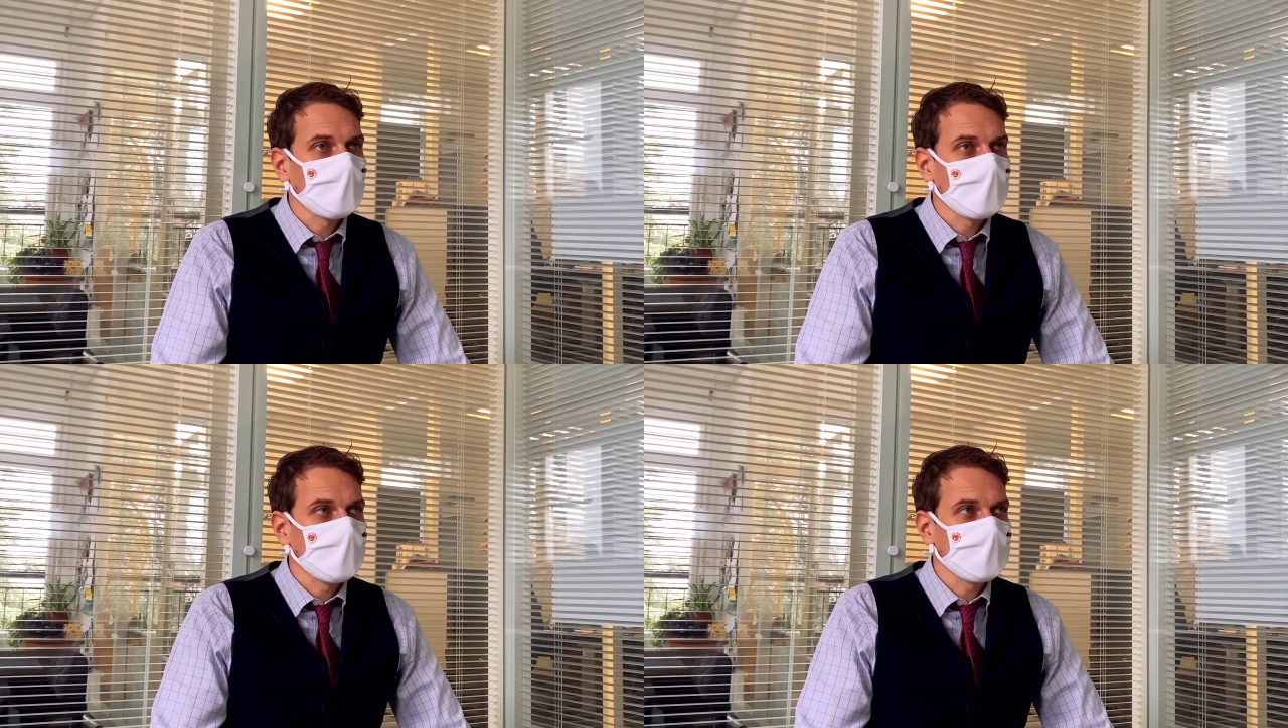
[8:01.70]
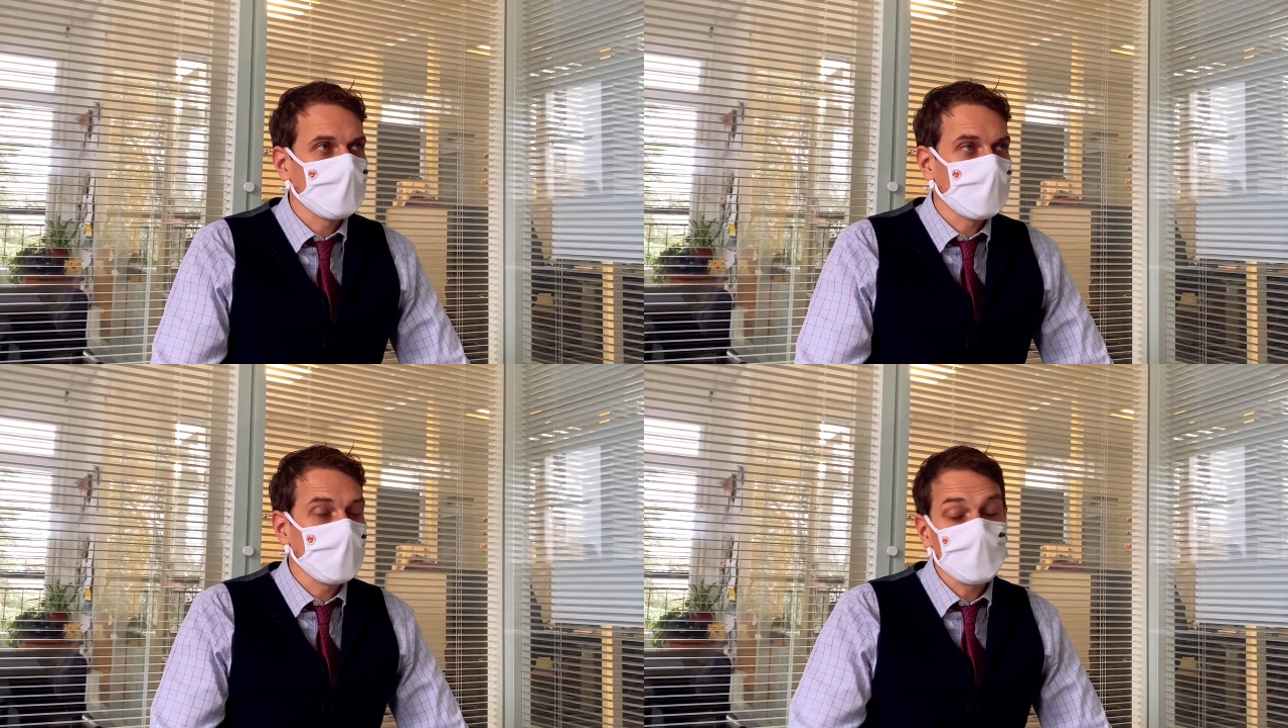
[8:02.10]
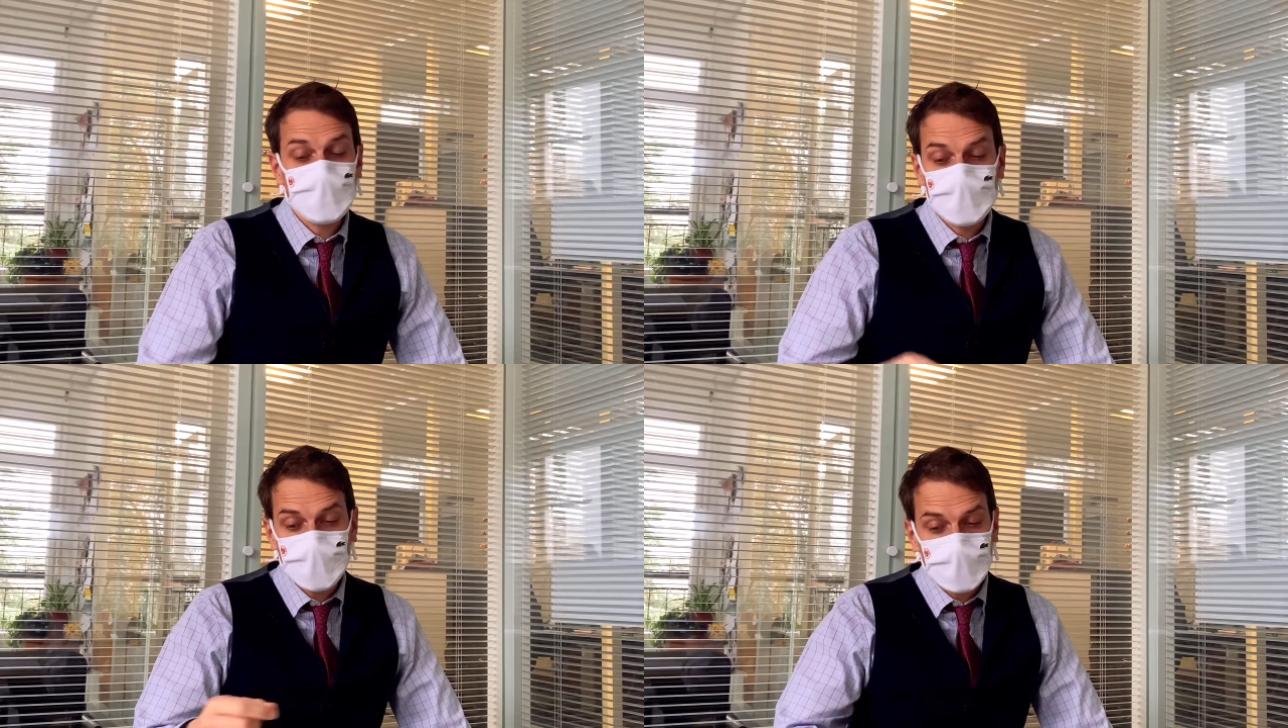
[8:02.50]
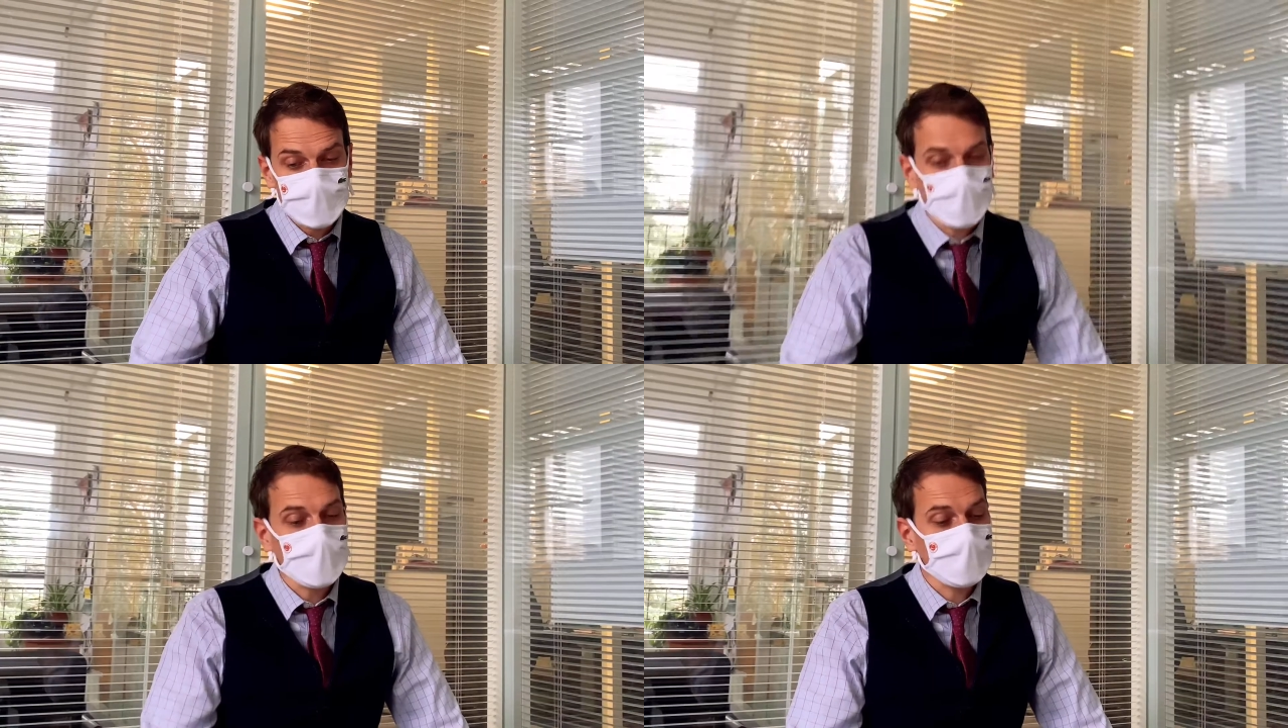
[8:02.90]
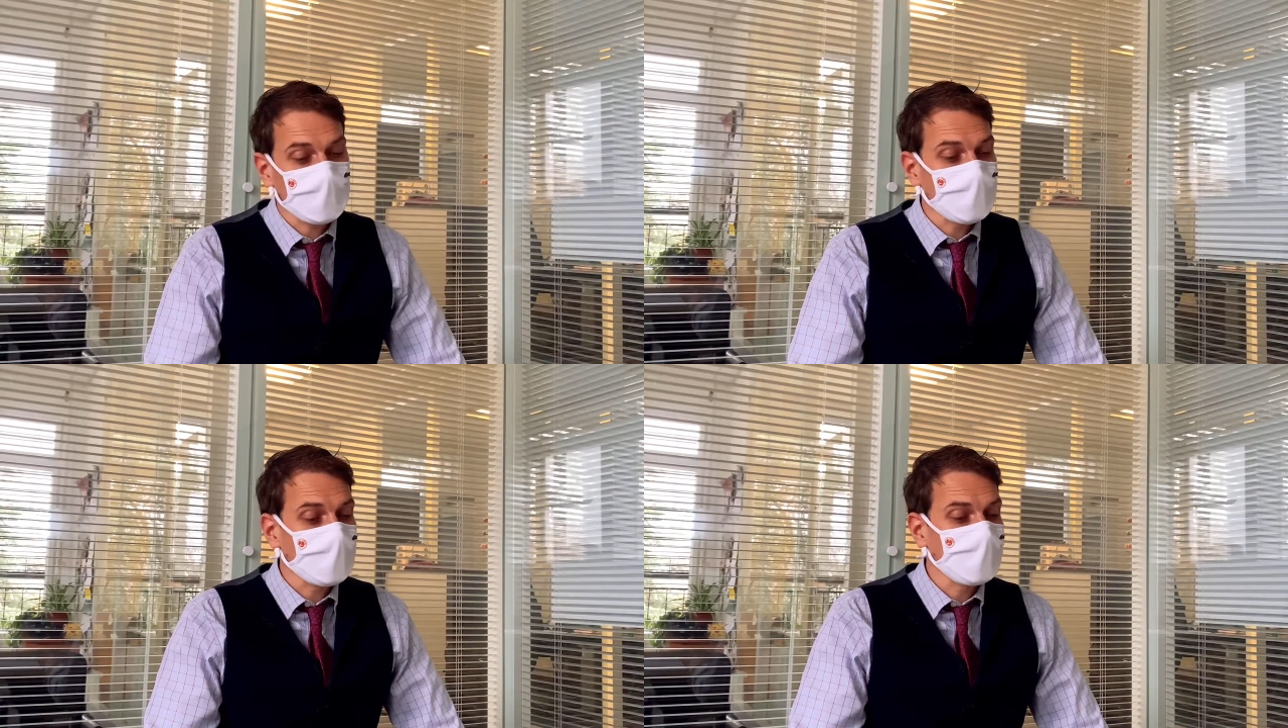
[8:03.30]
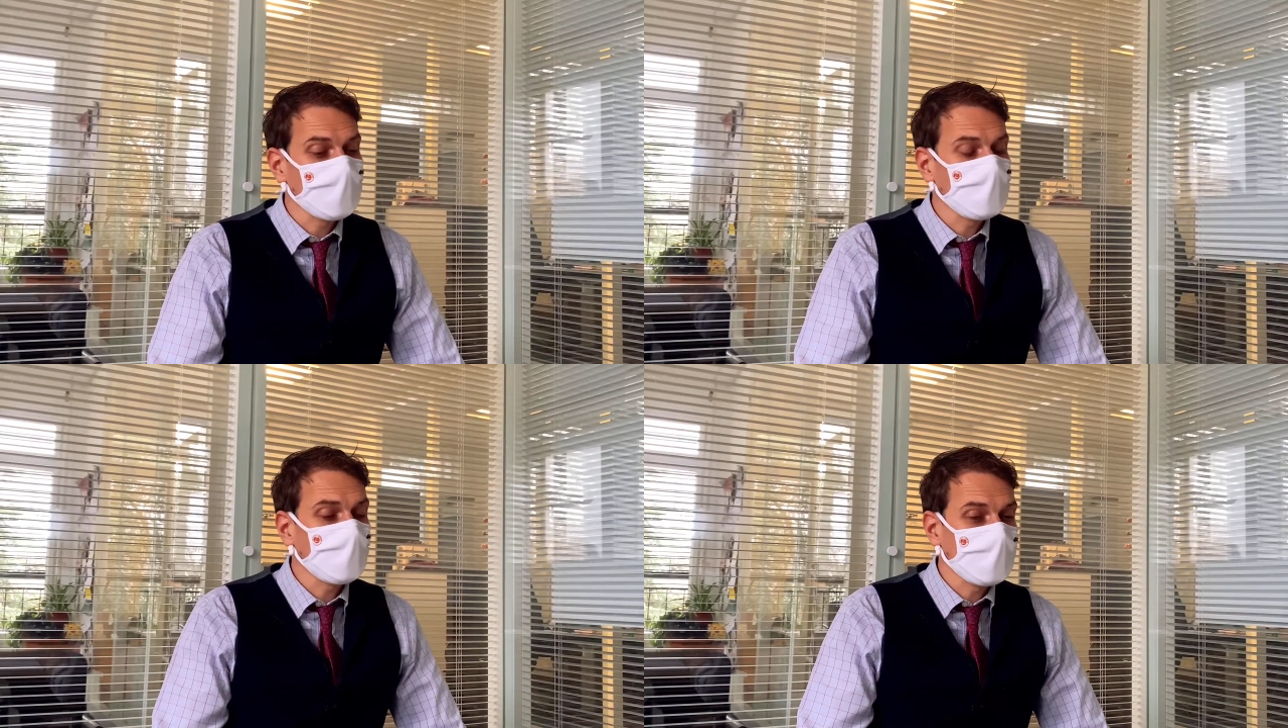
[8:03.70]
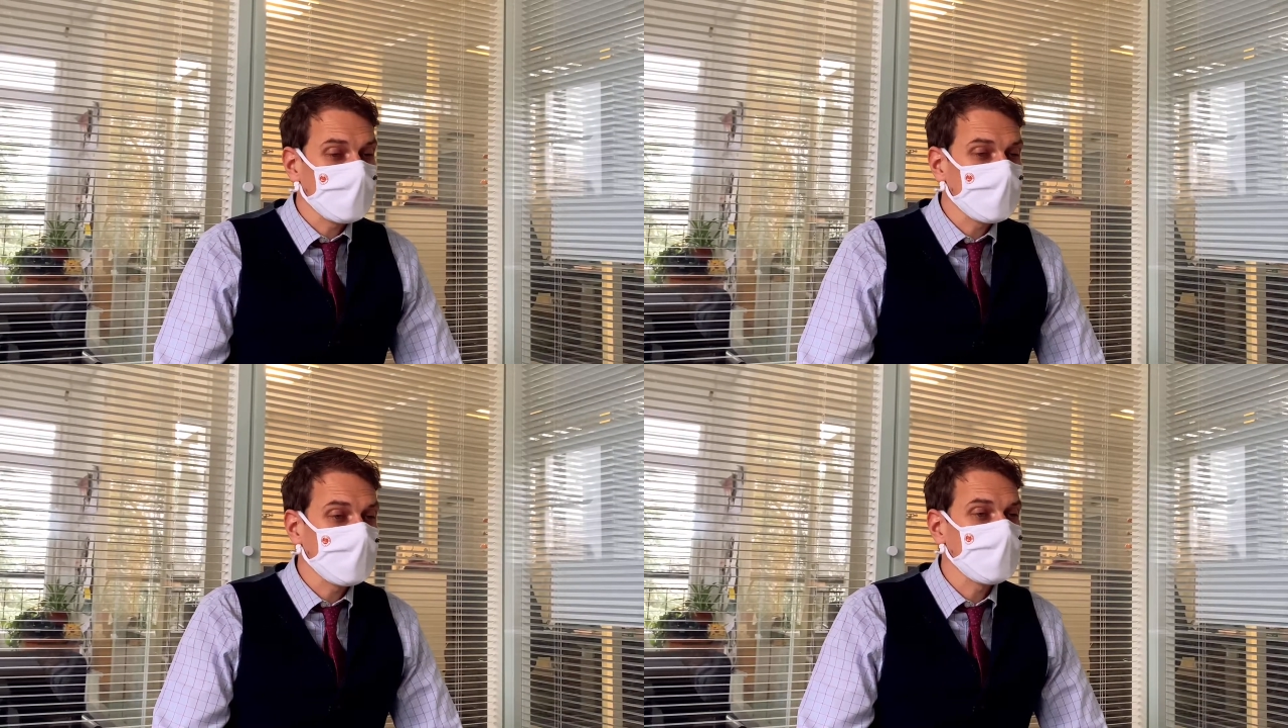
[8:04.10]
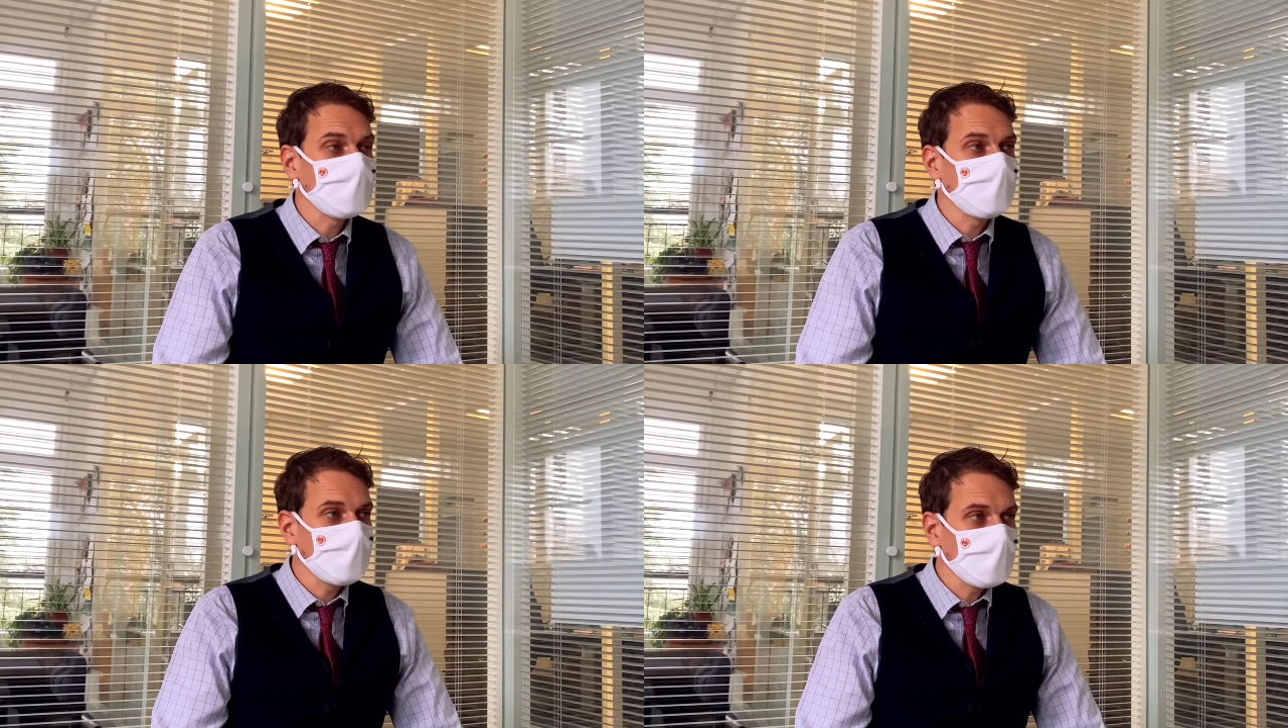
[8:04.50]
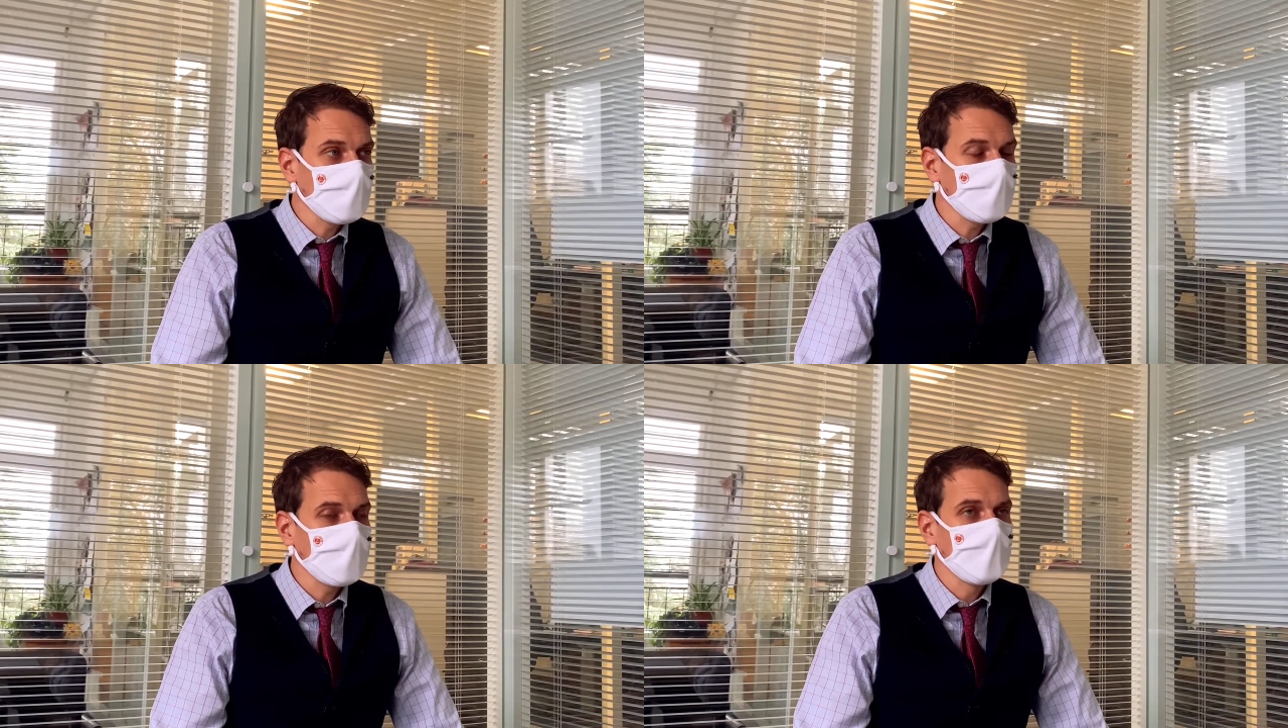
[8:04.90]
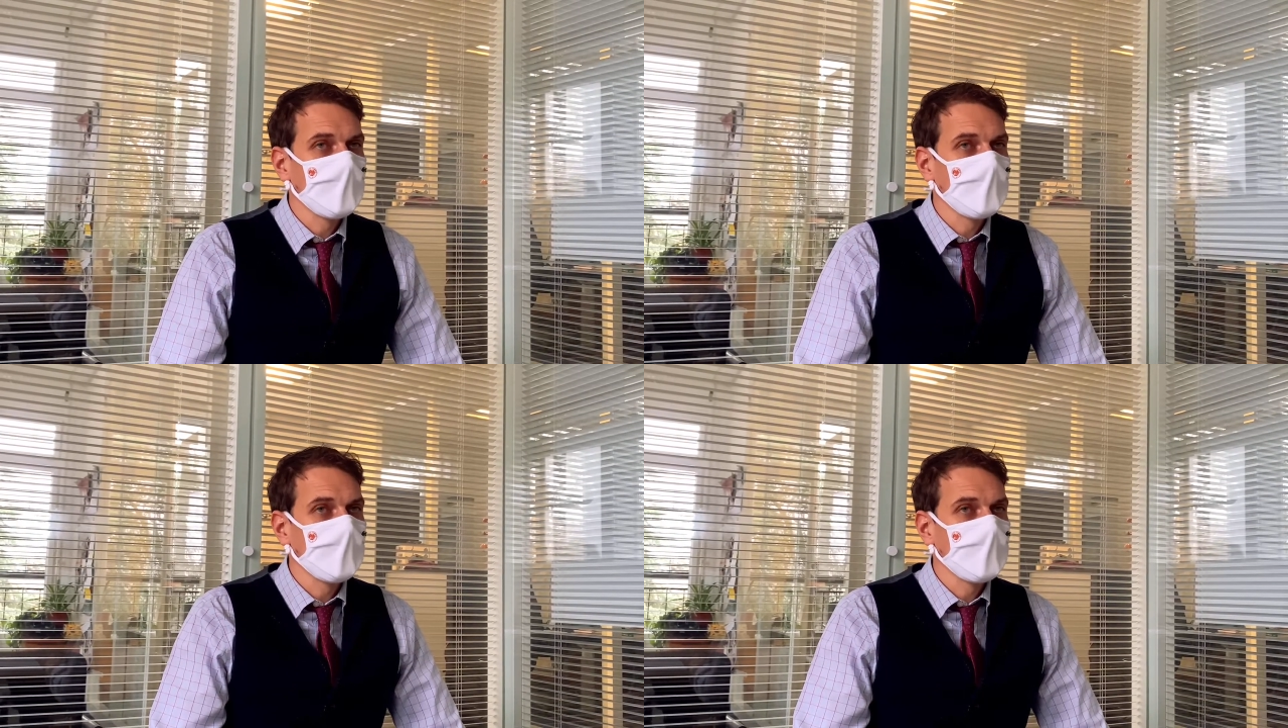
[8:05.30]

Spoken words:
It helps you so much later. So what I mean by this is really